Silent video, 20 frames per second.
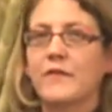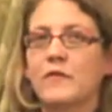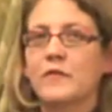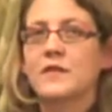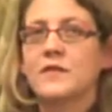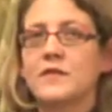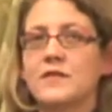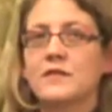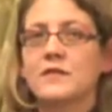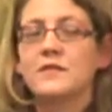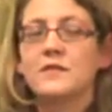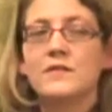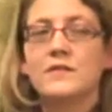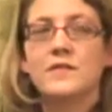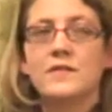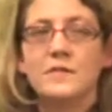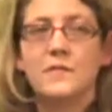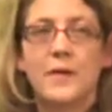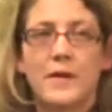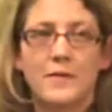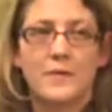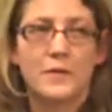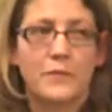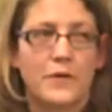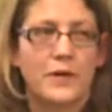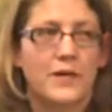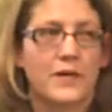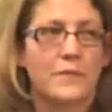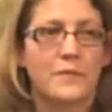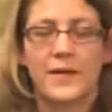forward to the Department of
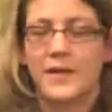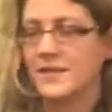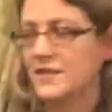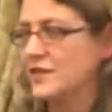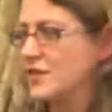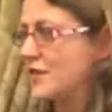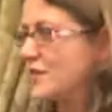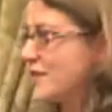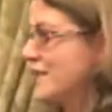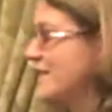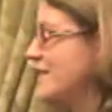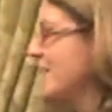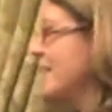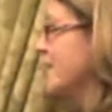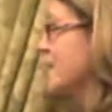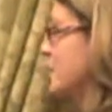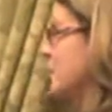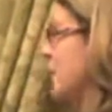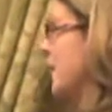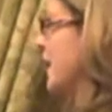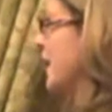Work and Pensions next